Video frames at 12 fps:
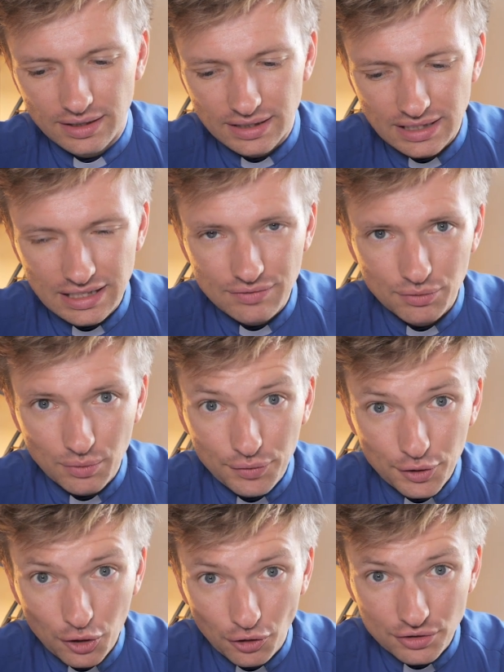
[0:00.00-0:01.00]
even when
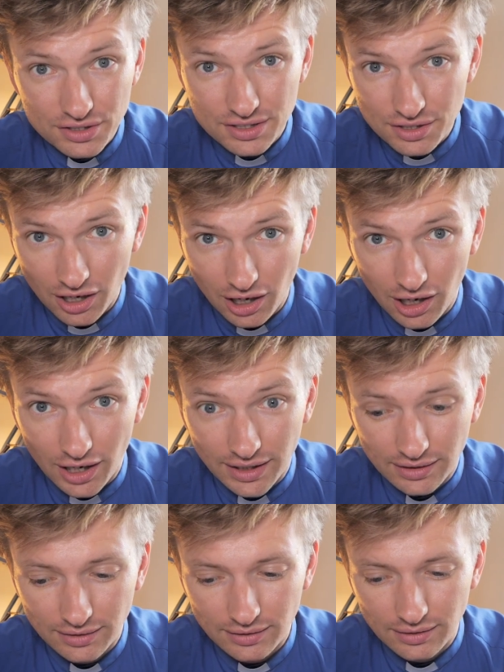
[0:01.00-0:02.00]
the cost is
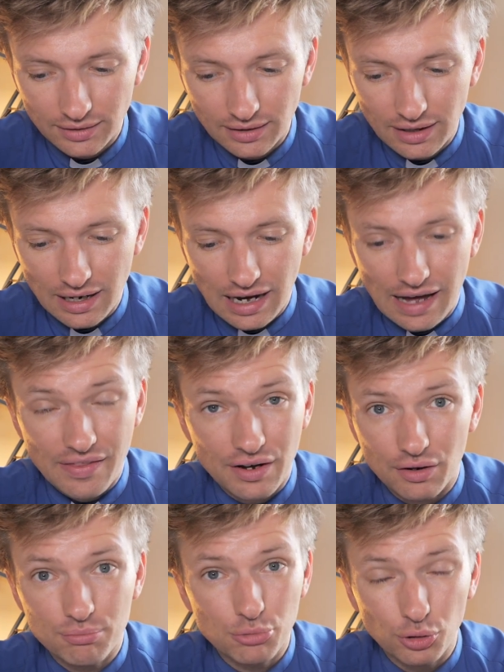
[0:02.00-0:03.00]
high and
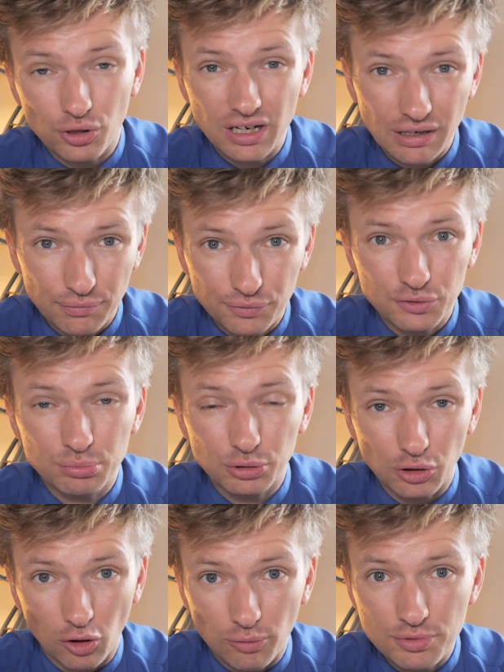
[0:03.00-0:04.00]
there are more
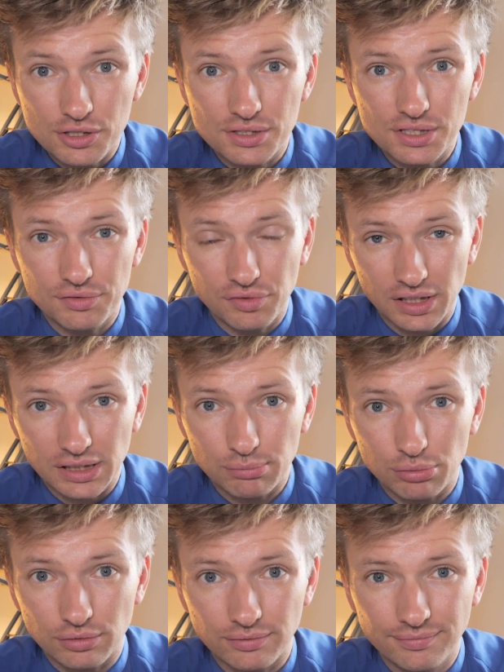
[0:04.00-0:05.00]
comfortable options
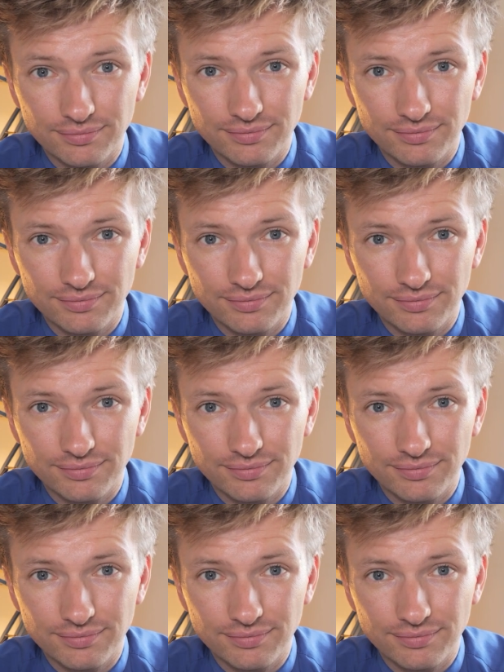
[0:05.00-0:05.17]
available.